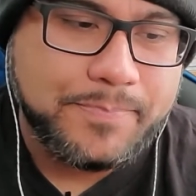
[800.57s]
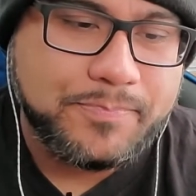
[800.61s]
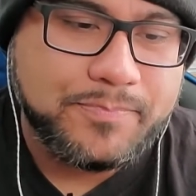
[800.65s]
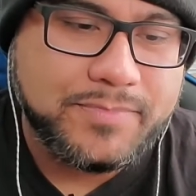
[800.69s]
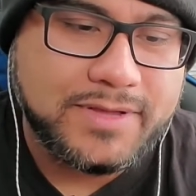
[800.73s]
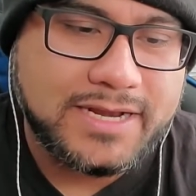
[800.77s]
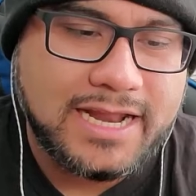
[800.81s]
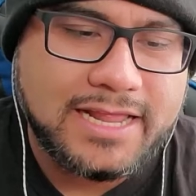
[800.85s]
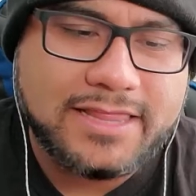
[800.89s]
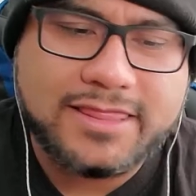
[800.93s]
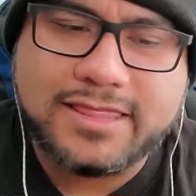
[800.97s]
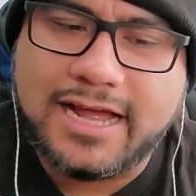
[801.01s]

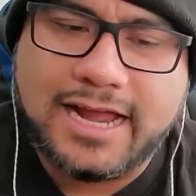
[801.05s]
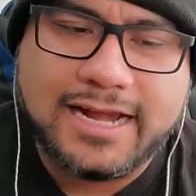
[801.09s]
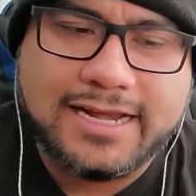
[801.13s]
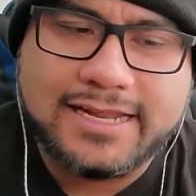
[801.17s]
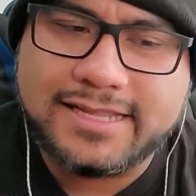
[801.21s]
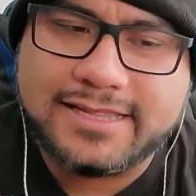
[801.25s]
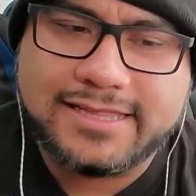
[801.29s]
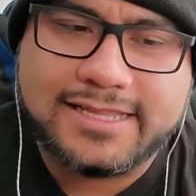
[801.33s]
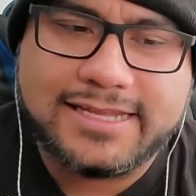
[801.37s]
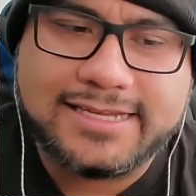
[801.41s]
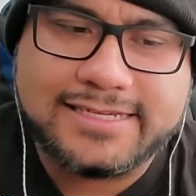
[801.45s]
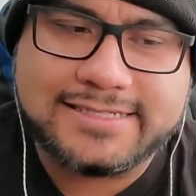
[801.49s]
But I
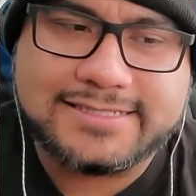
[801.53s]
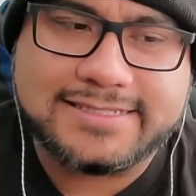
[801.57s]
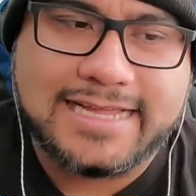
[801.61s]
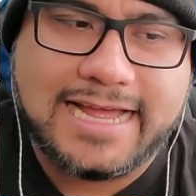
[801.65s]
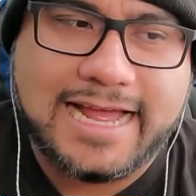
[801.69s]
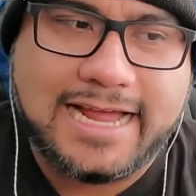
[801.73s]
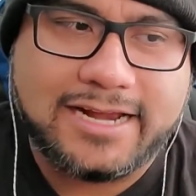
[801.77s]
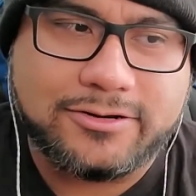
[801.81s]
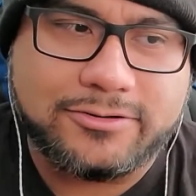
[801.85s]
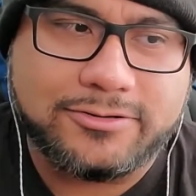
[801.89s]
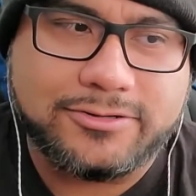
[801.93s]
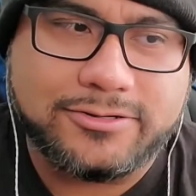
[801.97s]
didn't think he's
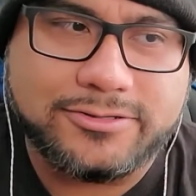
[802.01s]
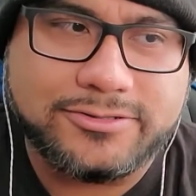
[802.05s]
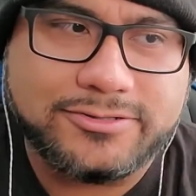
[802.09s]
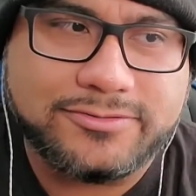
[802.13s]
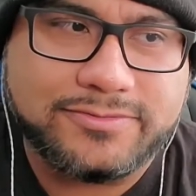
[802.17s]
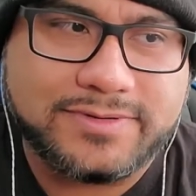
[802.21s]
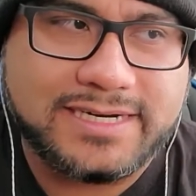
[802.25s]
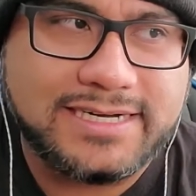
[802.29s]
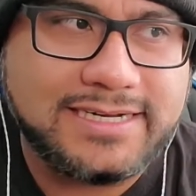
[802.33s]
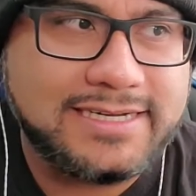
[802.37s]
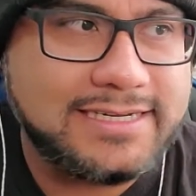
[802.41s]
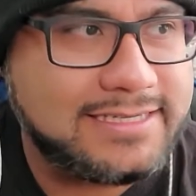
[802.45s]
that old,
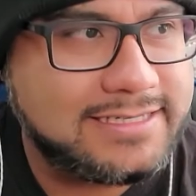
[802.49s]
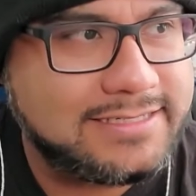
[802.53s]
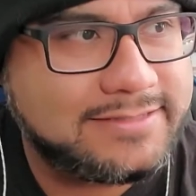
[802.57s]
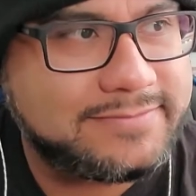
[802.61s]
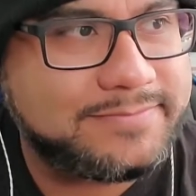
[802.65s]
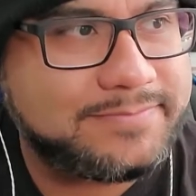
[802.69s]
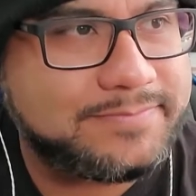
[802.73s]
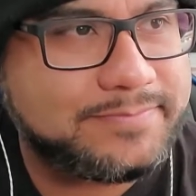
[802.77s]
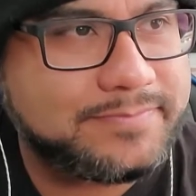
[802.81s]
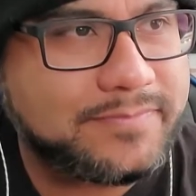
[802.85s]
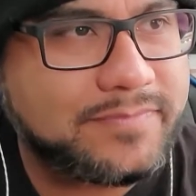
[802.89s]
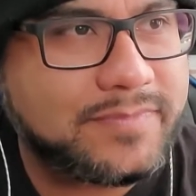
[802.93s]
right?
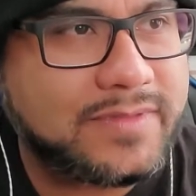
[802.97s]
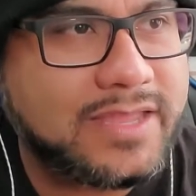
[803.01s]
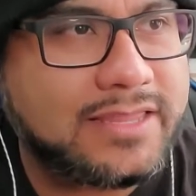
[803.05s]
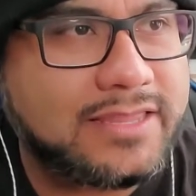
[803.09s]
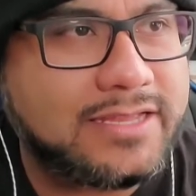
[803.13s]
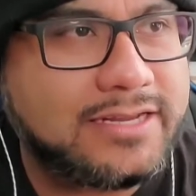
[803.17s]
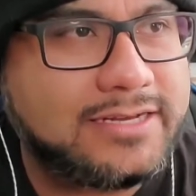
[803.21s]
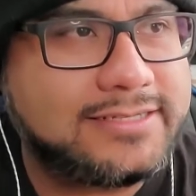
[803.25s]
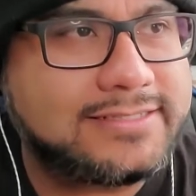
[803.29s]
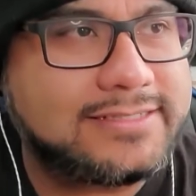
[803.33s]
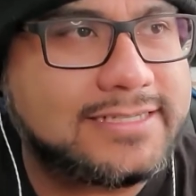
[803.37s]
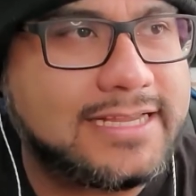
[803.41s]
I
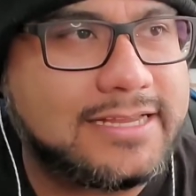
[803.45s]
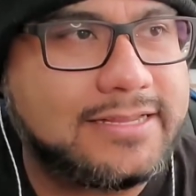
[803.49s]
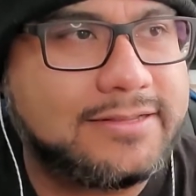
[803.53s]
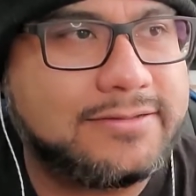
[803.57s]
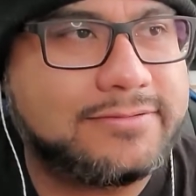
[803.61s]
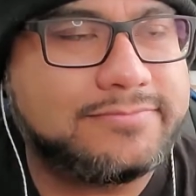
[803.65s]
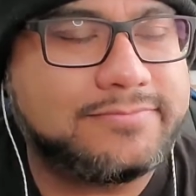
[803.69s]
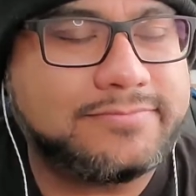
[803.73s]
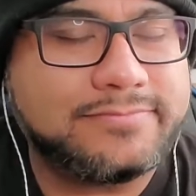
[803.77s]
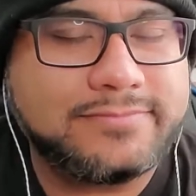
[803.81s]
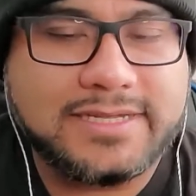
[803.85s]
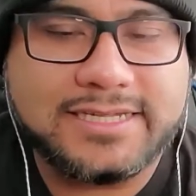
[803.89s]
thought he was like
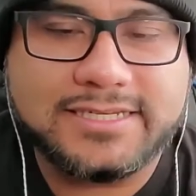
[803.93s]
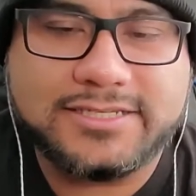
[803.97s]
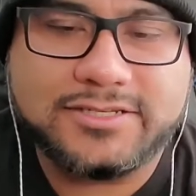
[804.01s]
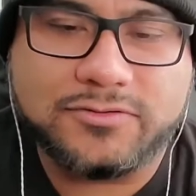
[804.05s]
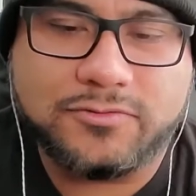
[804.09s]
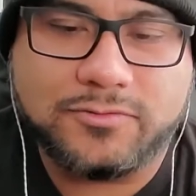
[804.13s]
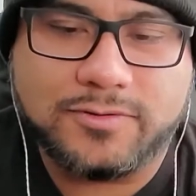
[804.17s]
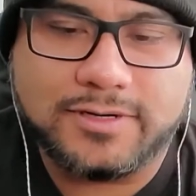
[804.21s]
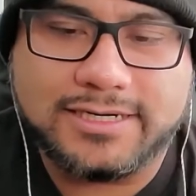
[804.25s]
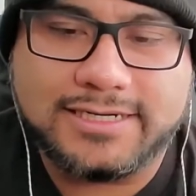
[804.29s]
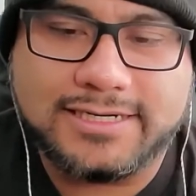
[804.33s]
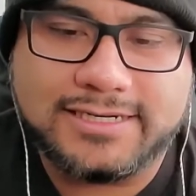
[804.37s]

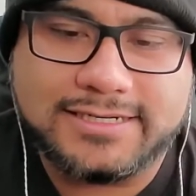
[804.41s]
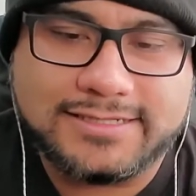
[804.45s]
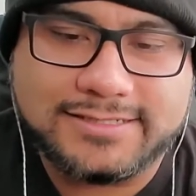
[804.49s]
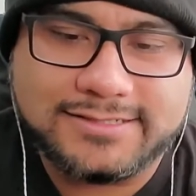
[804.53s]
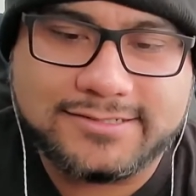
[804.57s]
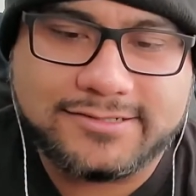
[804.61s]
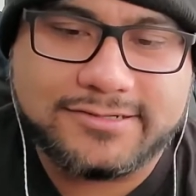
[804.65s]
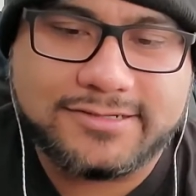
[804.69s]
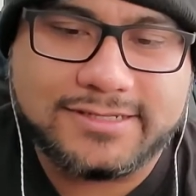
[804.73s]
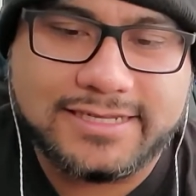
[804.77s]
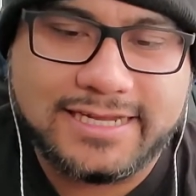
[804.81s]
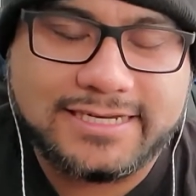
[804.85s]

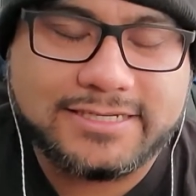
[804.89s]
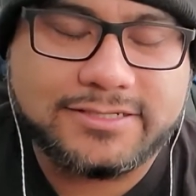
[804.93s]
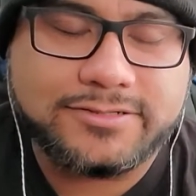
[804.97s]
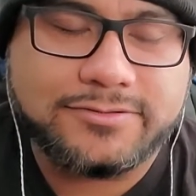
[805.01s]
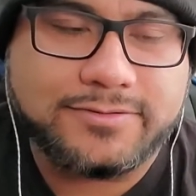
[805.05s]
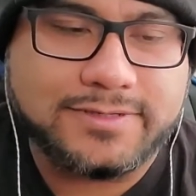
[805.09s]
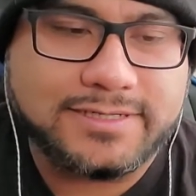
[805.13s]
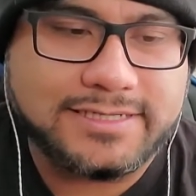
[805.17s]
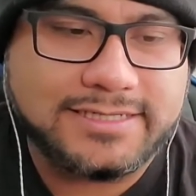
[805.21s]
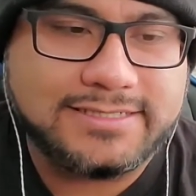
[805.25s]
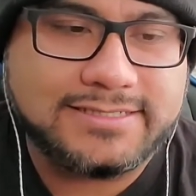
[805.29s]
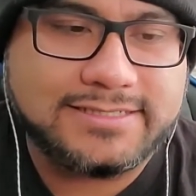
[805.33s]
mid-20s or
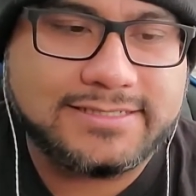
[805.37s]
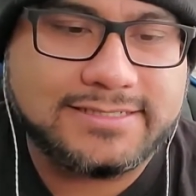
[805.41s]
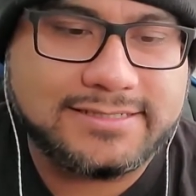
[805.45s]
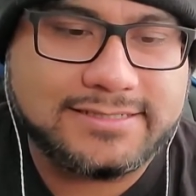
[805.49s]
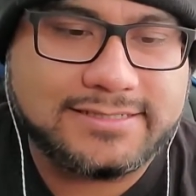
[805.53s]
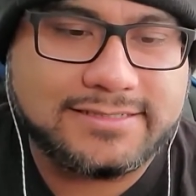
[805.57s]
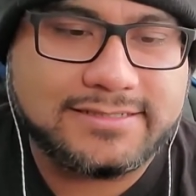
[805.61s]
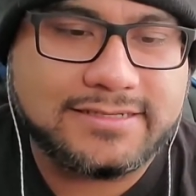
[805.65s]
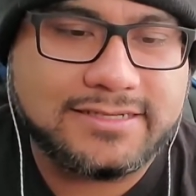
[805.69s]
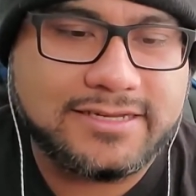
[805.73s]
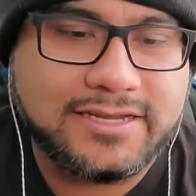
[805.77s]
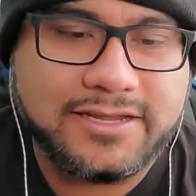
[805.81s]

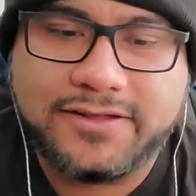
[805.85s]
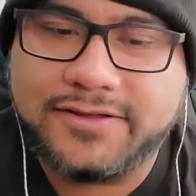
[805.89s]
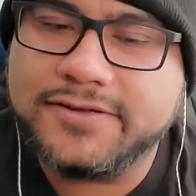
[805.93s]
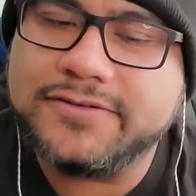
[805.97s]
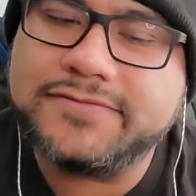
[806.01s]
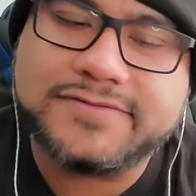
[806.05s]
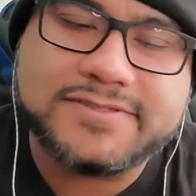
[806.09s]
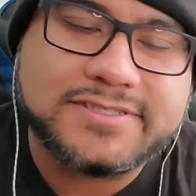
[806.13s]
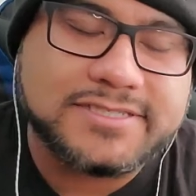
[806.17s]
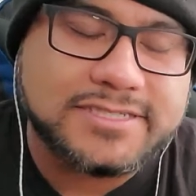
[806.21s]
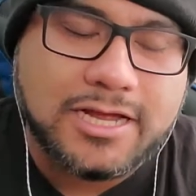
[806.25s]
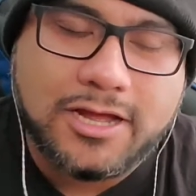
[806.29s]
late-20s.
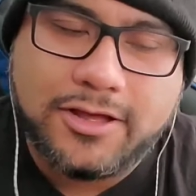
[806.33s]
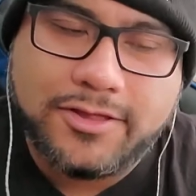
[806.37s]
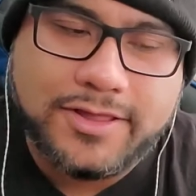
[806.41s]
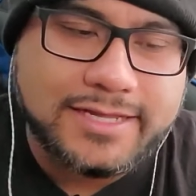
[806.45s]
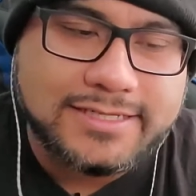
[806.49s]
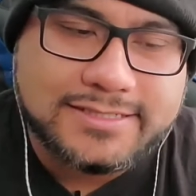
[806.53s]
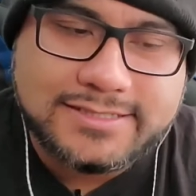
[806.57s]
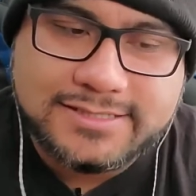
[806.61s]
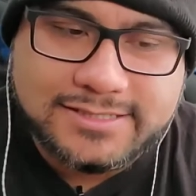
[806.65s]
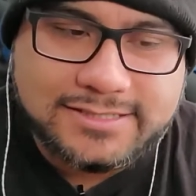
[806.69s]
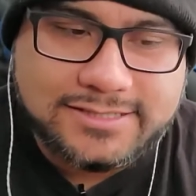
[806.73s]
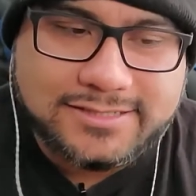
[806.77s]
If so,
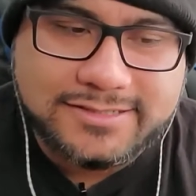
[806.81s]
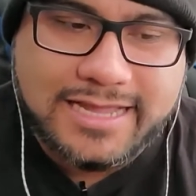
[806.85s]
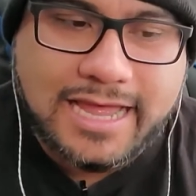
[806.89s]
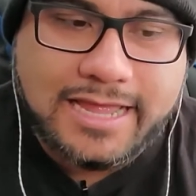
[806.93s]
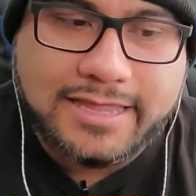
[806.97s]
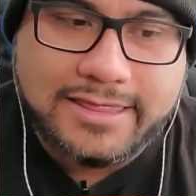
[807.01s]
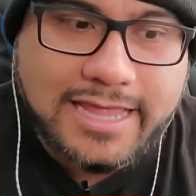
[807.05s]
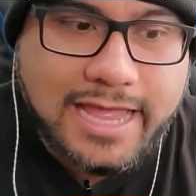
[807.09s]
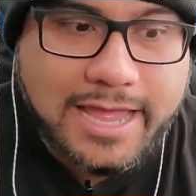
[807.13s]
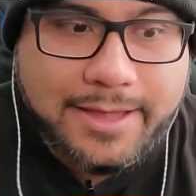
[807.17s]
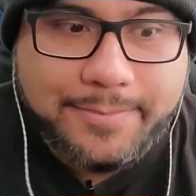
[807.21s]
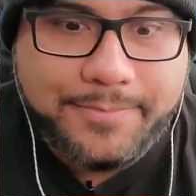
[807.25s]
that's still
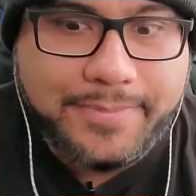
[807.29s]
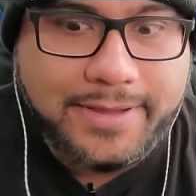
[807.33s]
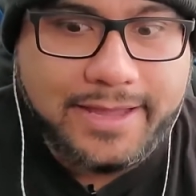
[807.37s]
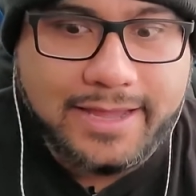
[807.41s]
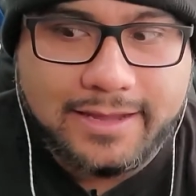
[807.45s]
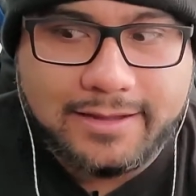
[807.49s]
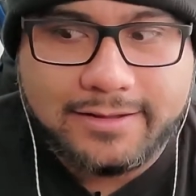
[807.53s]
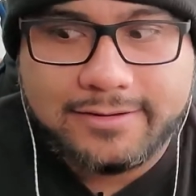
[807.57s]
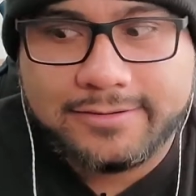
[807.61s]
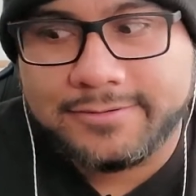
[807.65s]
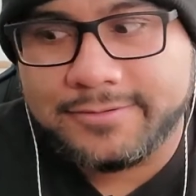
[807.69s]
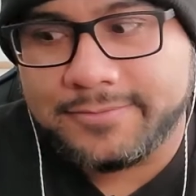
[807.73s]
not that
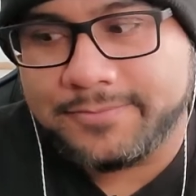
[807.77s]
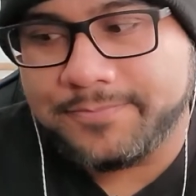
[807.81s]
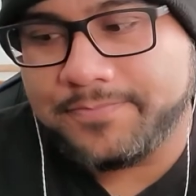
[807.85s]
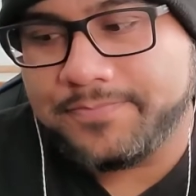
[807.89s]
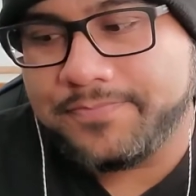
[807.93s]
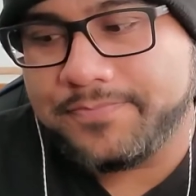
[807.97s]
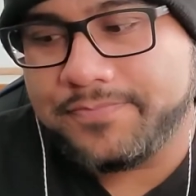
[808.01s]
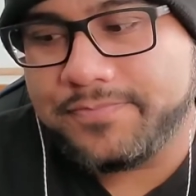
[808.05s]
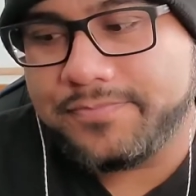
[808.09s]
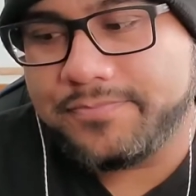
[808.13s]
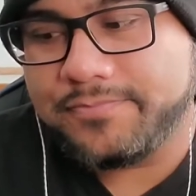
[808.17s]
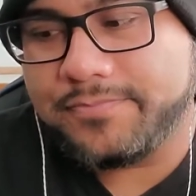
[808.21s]
bad.
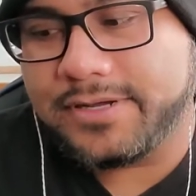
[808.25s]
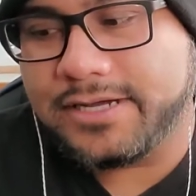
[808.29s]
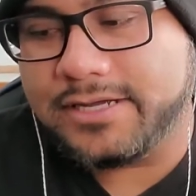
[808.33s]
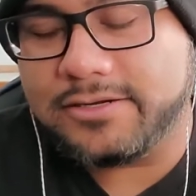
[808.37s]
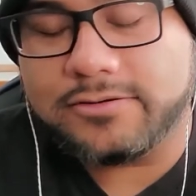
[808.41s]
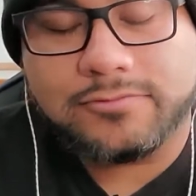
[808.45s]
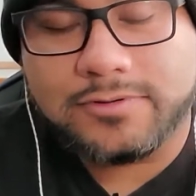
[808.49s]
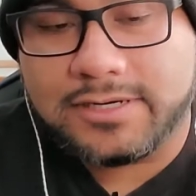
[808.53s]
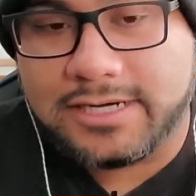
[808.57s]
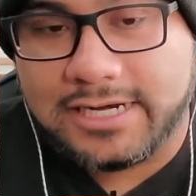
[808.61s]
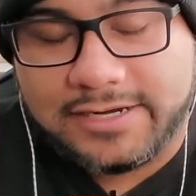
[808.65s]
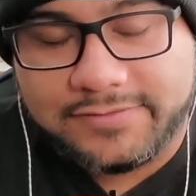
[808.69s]

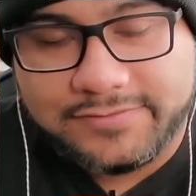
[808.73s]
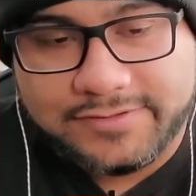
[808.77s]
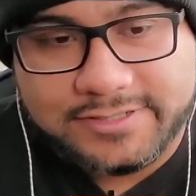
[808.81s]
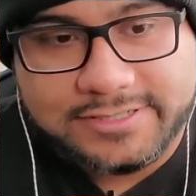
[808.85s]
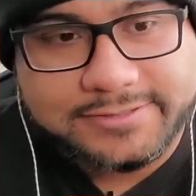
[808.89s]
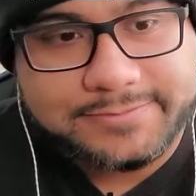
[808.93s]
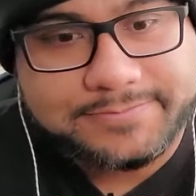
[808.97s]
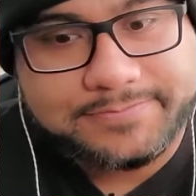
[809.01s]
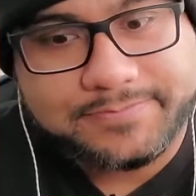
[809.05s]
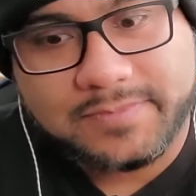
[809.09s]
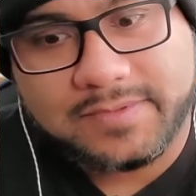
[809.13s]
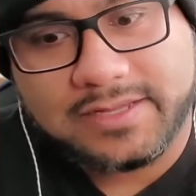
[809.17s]
But
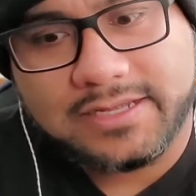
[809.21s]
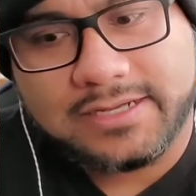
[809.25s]
whatever.